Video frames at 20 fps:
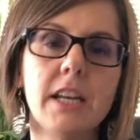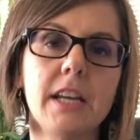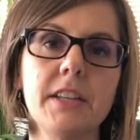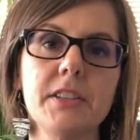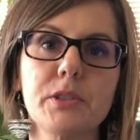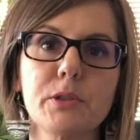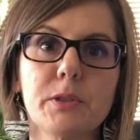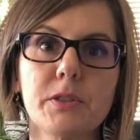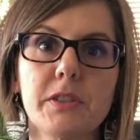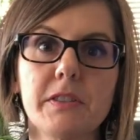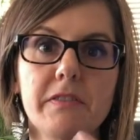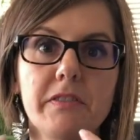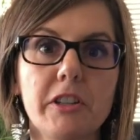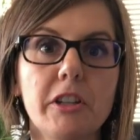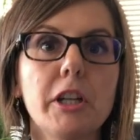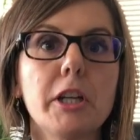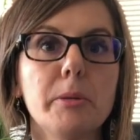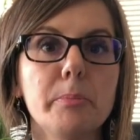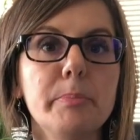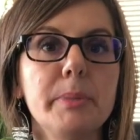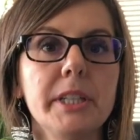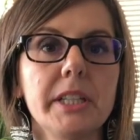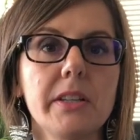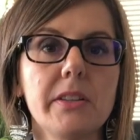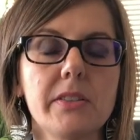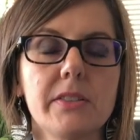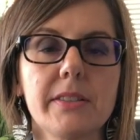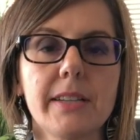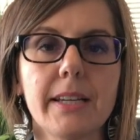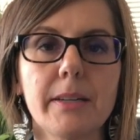And so it's a very
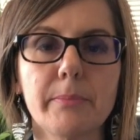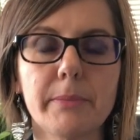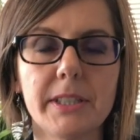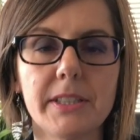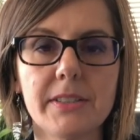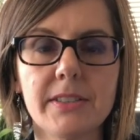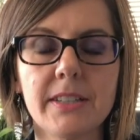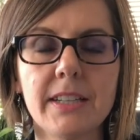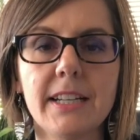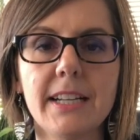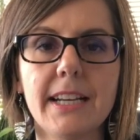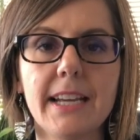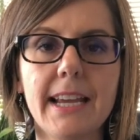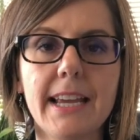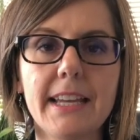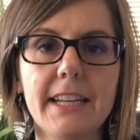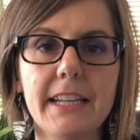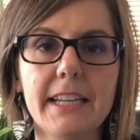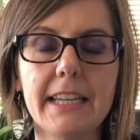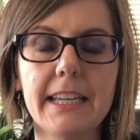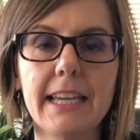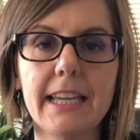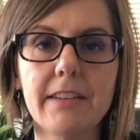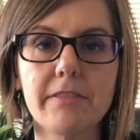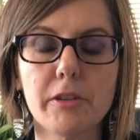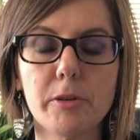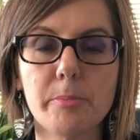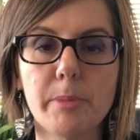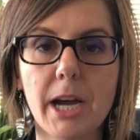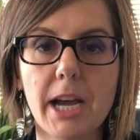big segment, and it
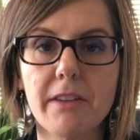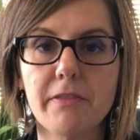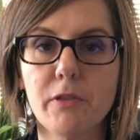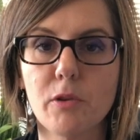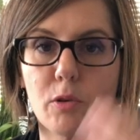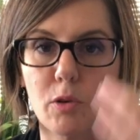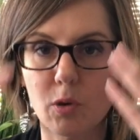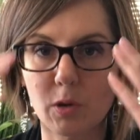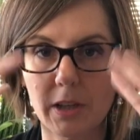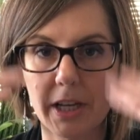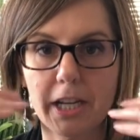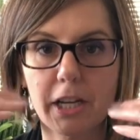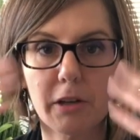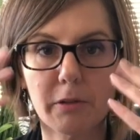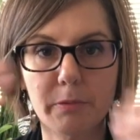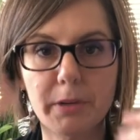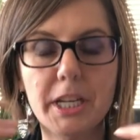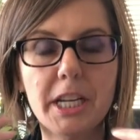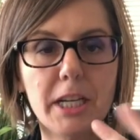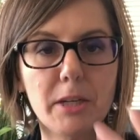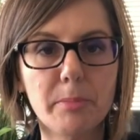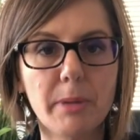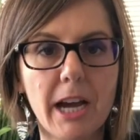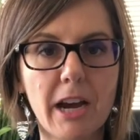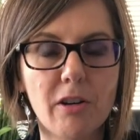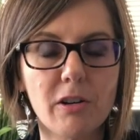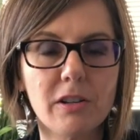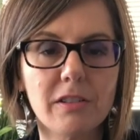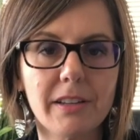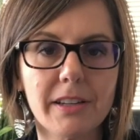gave a bifocal, like a reading
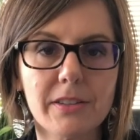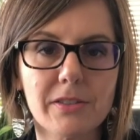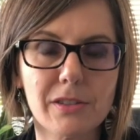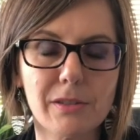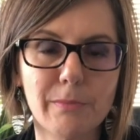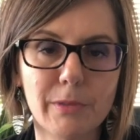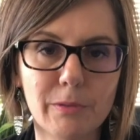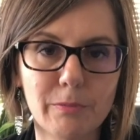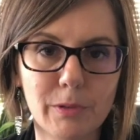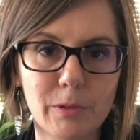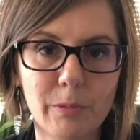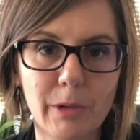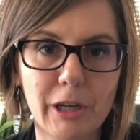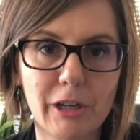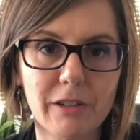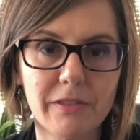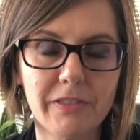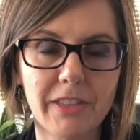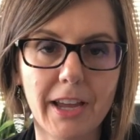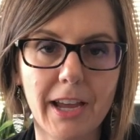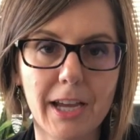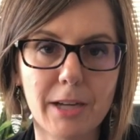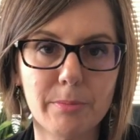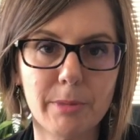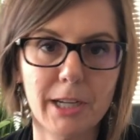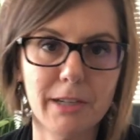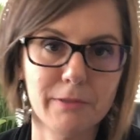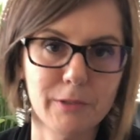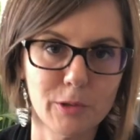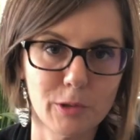power, like someone would wear if they had
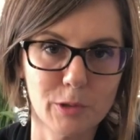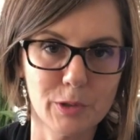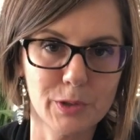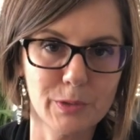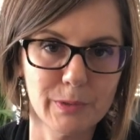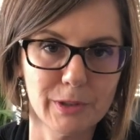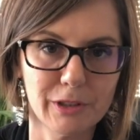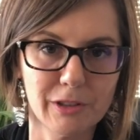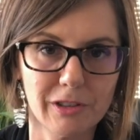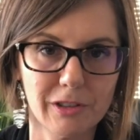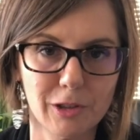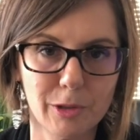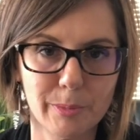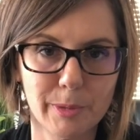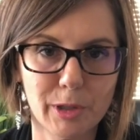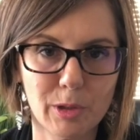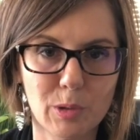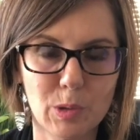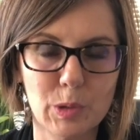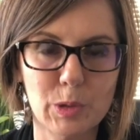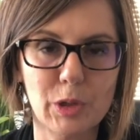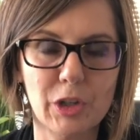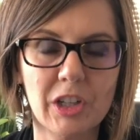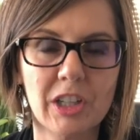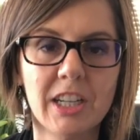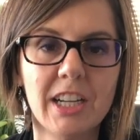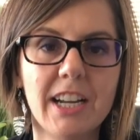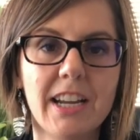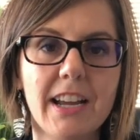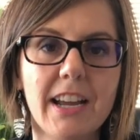bifocals when they're a little bit
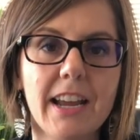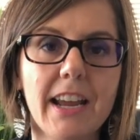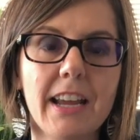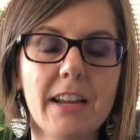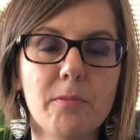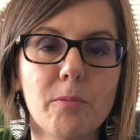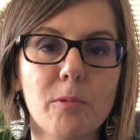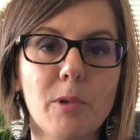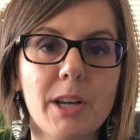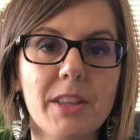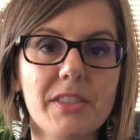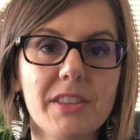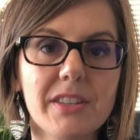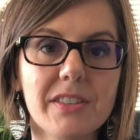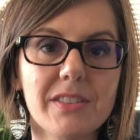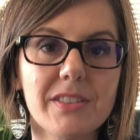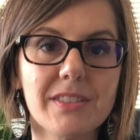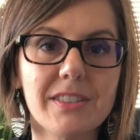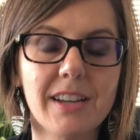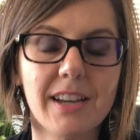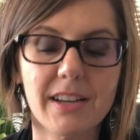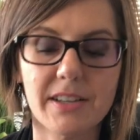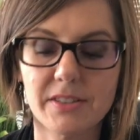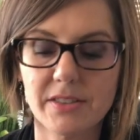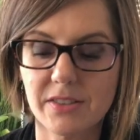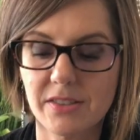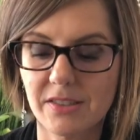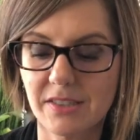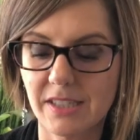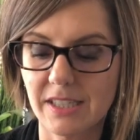older. And what this
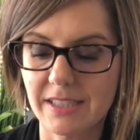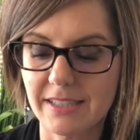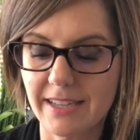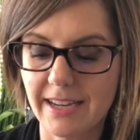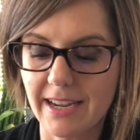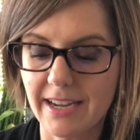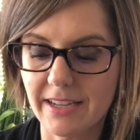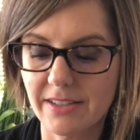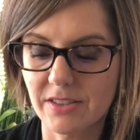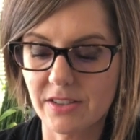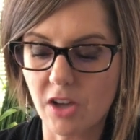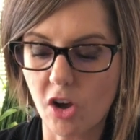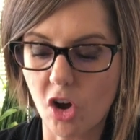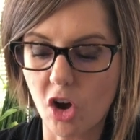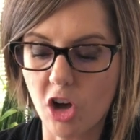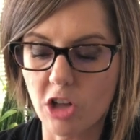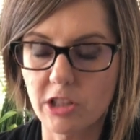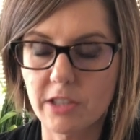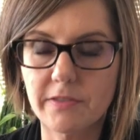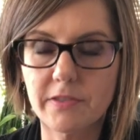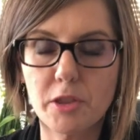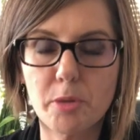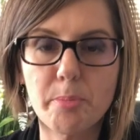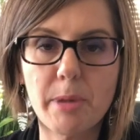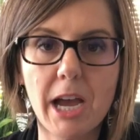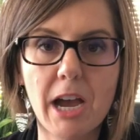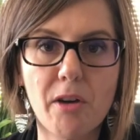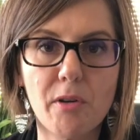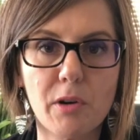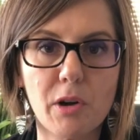does is it takes all of the
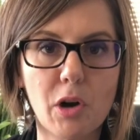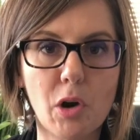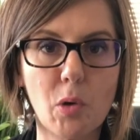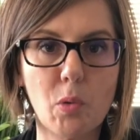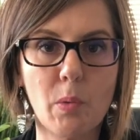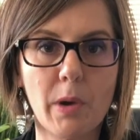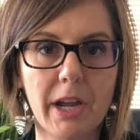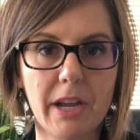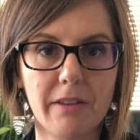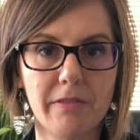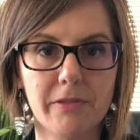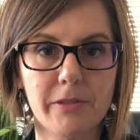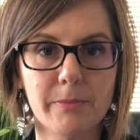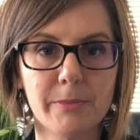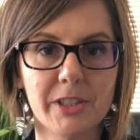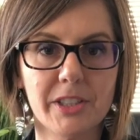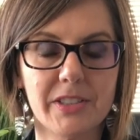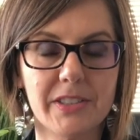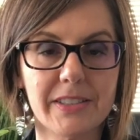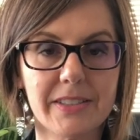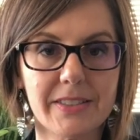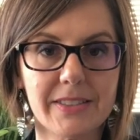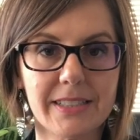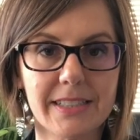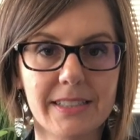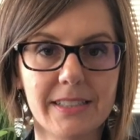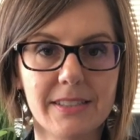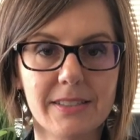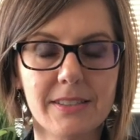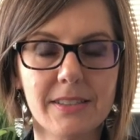power away from the
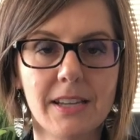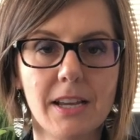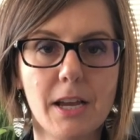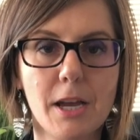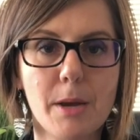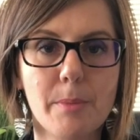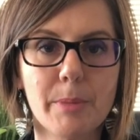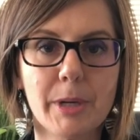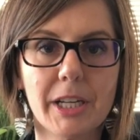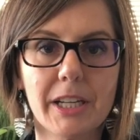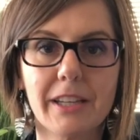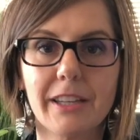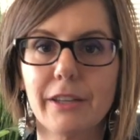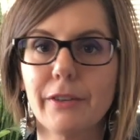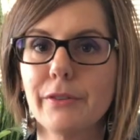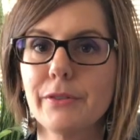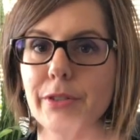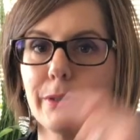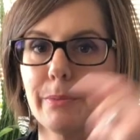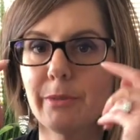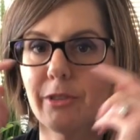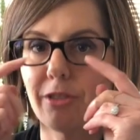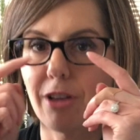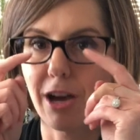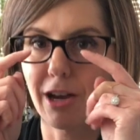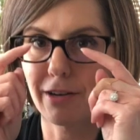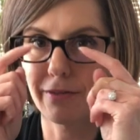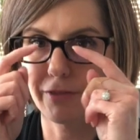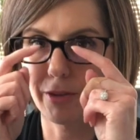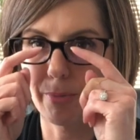distance, but it gives them a
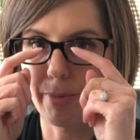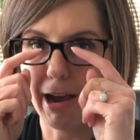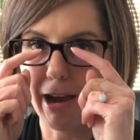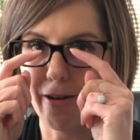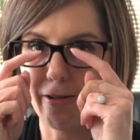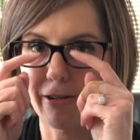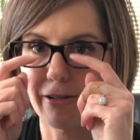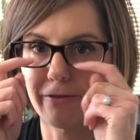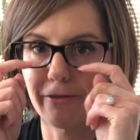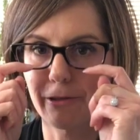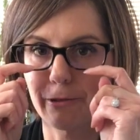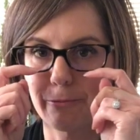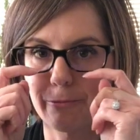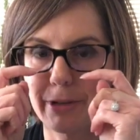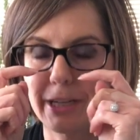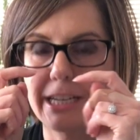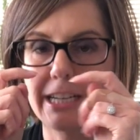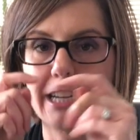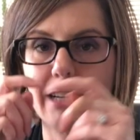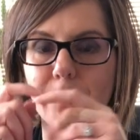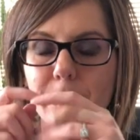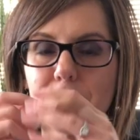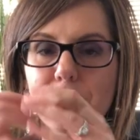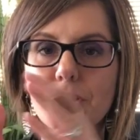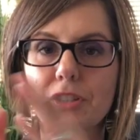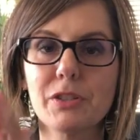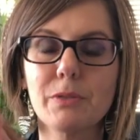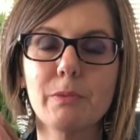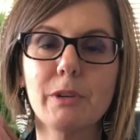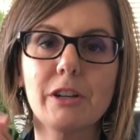lot of the power for reading, which
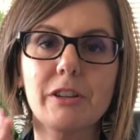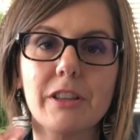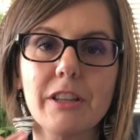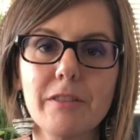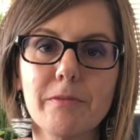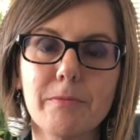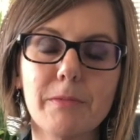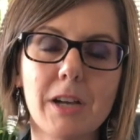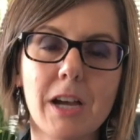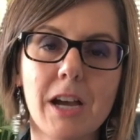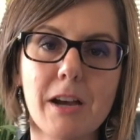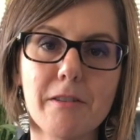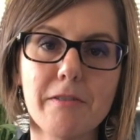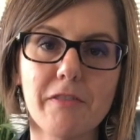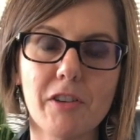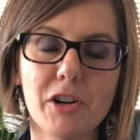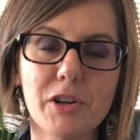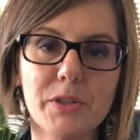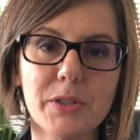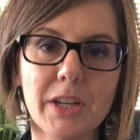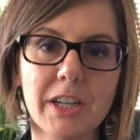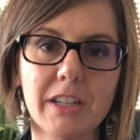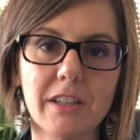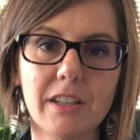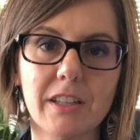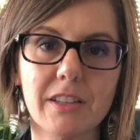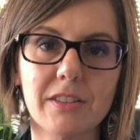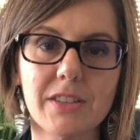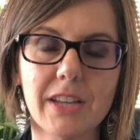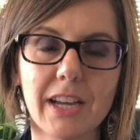is where the farsighted
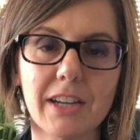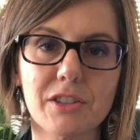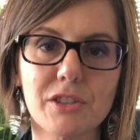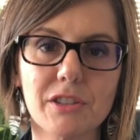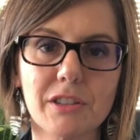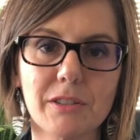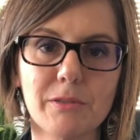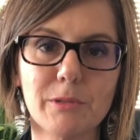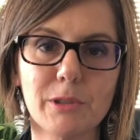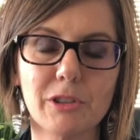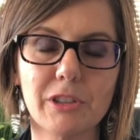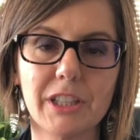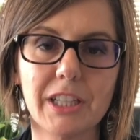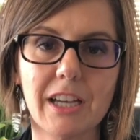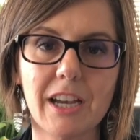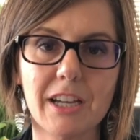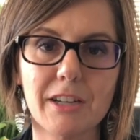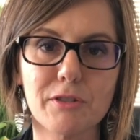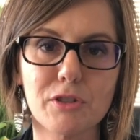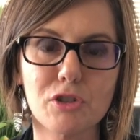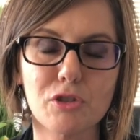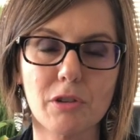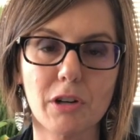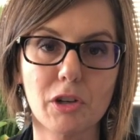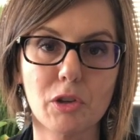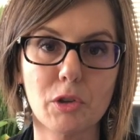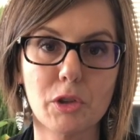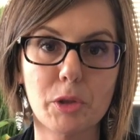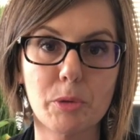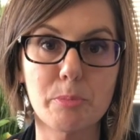kids actually really kind of
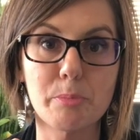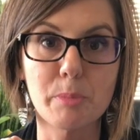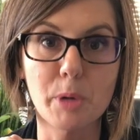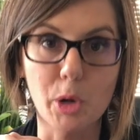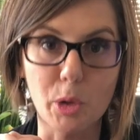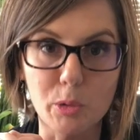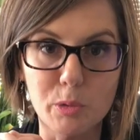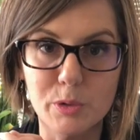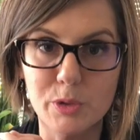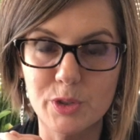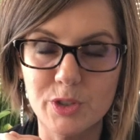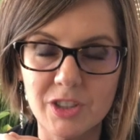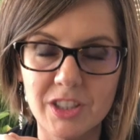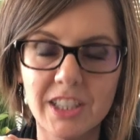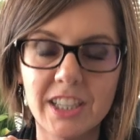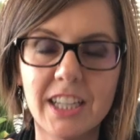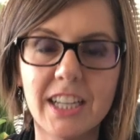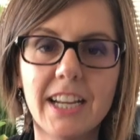struggle the most.